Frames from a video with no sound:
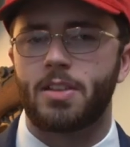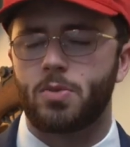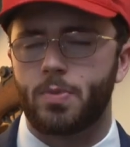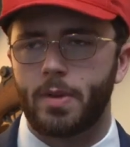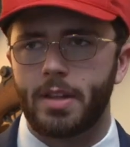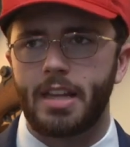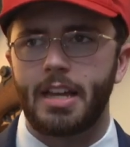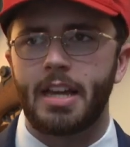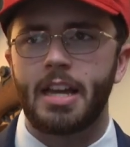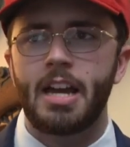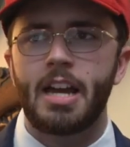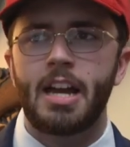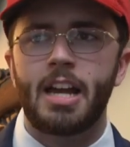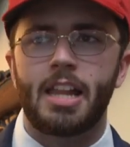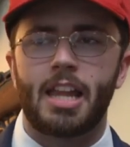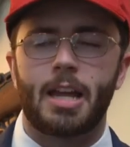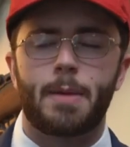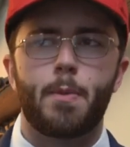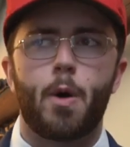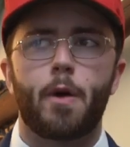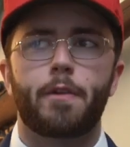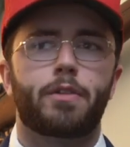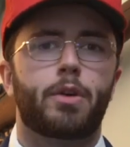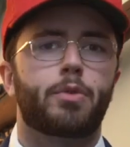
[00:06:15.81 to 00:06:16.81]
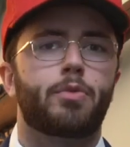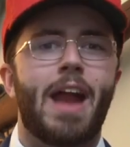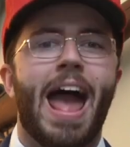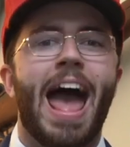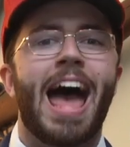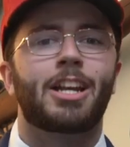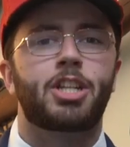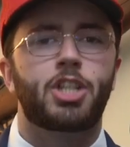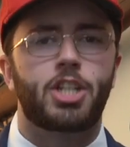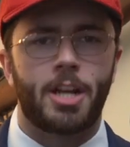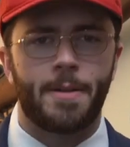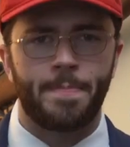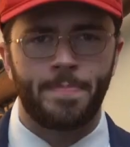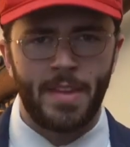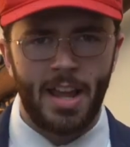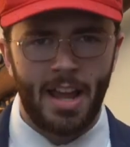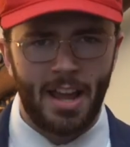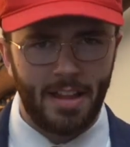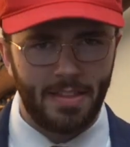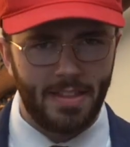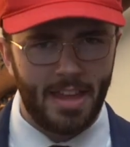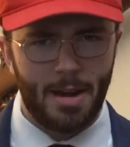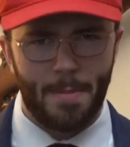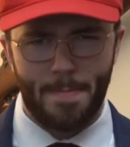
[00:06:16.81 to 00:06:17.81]
It's really like more of a ratchet
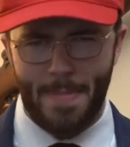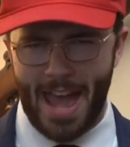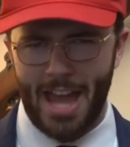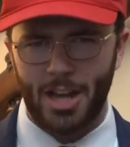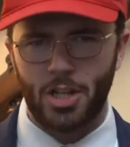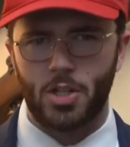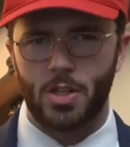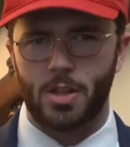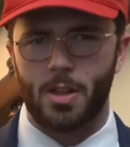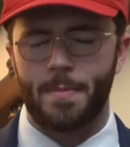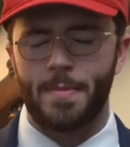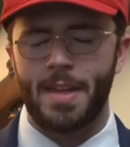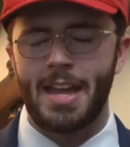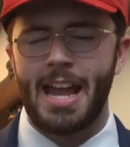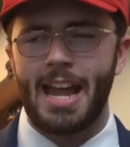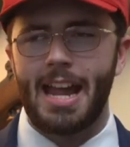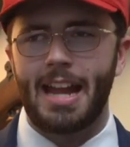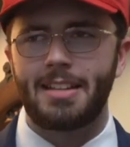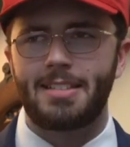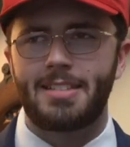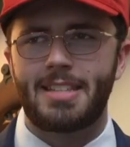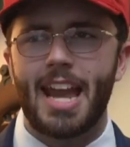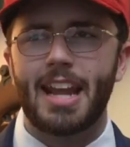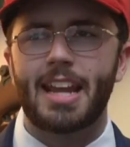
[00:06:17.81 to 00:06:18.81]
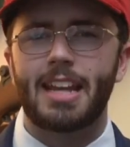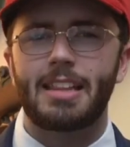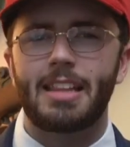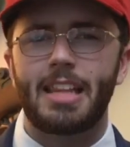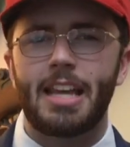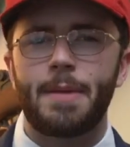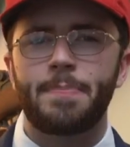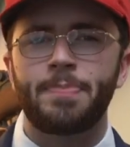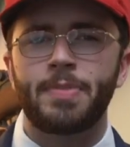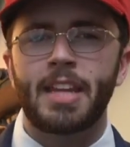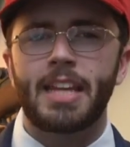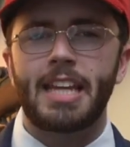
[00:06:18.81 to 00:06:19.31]
than a pendulum. And secondly,